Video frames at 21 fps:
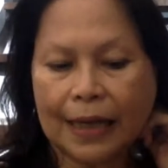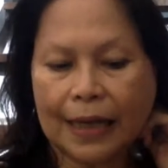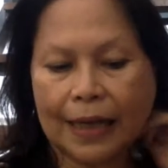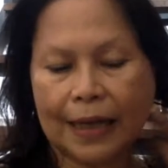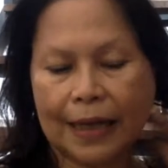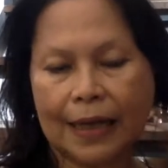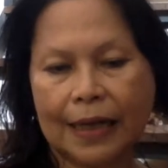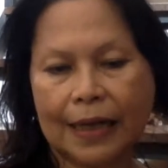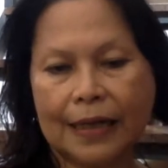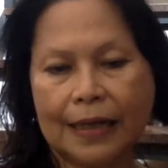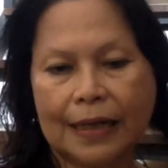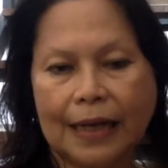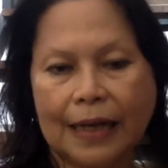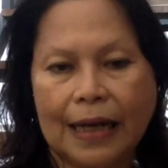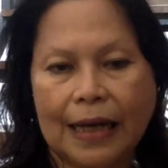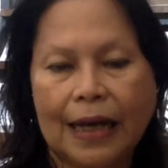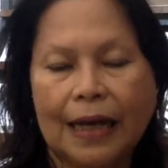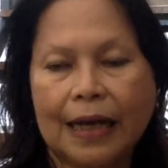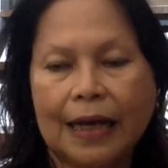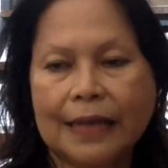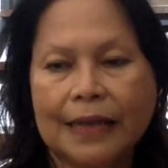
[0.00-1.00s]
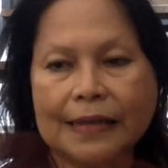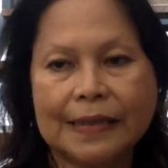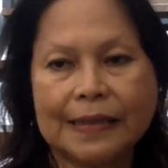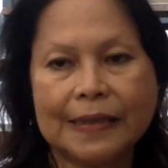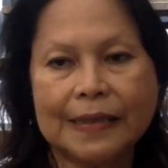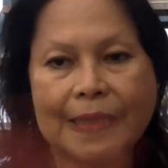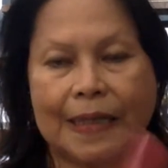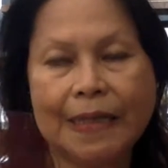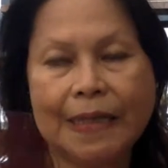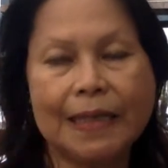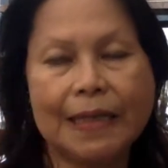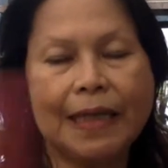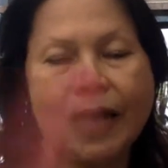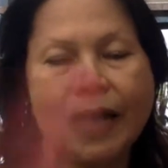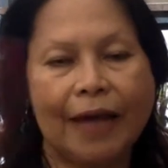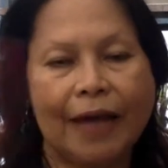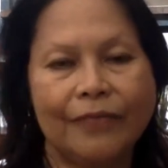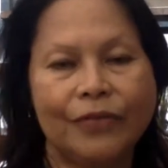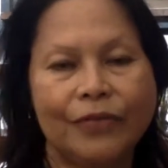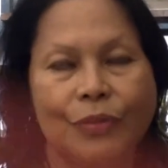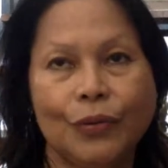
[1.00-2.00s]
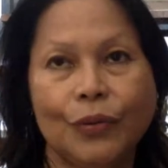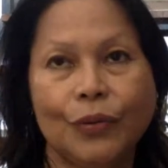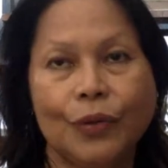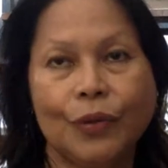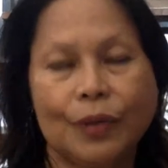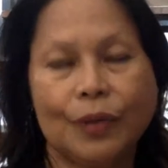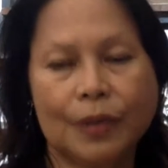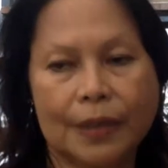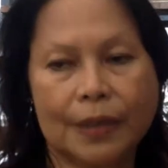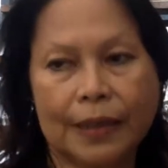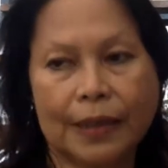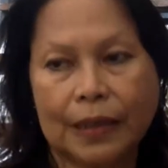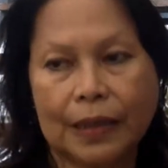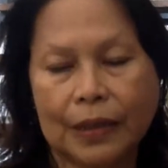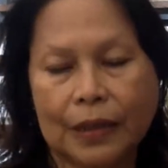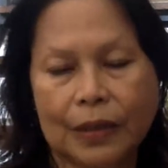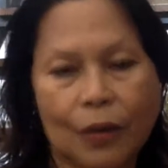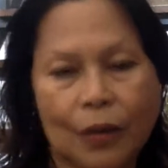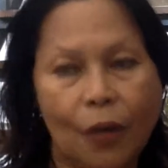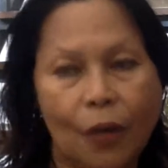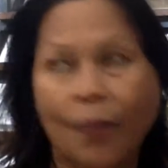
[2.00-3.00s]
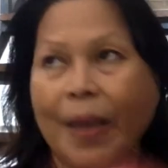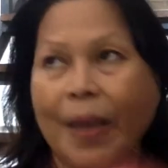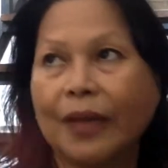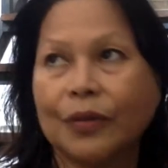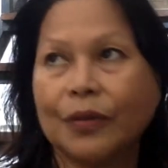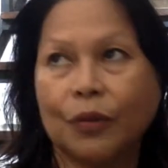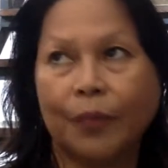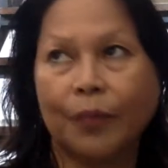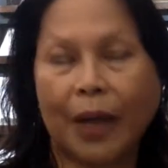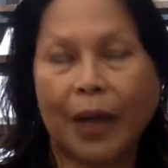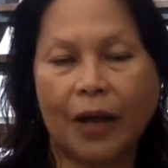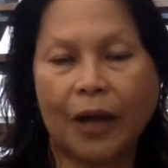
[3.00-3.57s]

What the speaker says: And I still have to go back to my